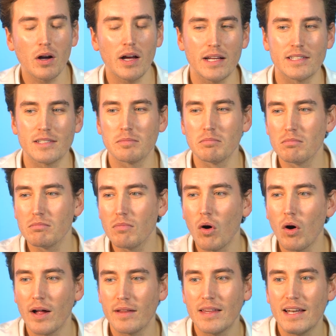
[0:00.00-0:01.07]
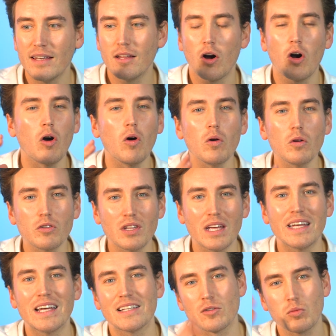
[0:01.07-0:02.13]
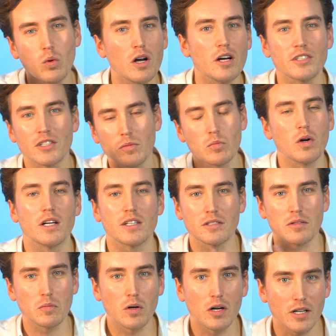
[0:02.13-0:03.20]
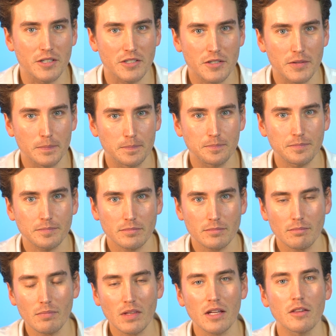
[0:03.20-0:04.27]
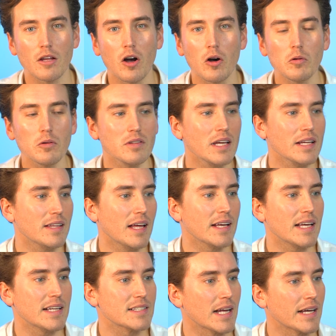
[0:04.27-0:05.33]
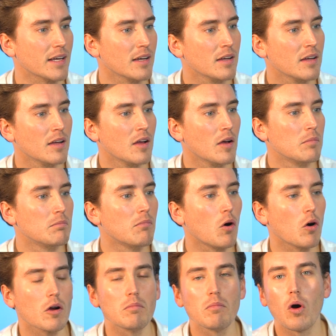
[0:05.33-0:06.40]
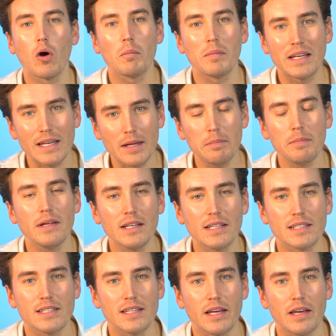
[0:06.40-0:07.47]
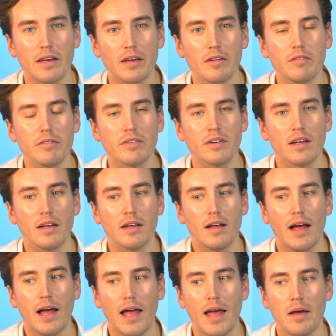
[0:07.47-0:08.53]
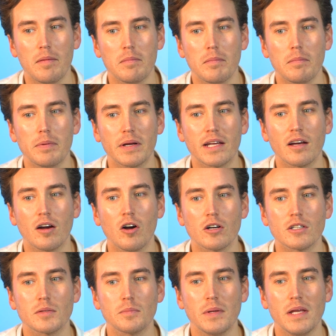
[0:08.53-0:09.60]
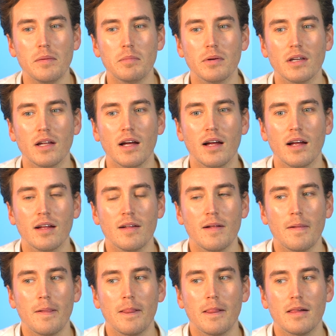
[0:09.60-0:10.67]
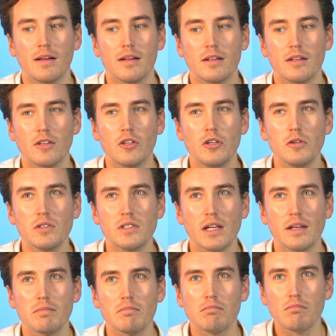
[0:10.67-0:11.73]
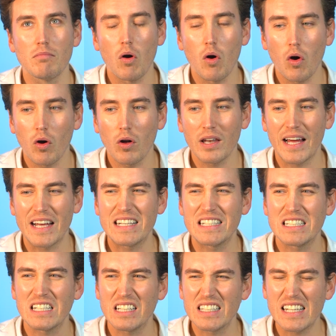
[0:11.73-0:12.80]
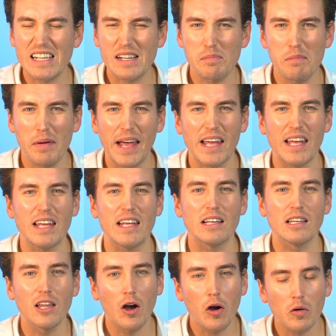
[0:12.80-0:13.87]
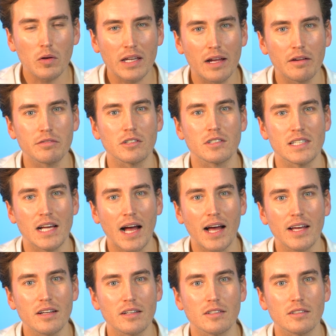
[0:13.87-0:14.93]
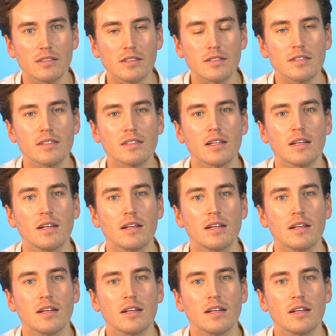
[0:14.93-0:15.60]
It's more, and then the whole thing gets worse and worse and worse. The whole thing then gets more and more manipulative, because people are using more clickbaity low-level titles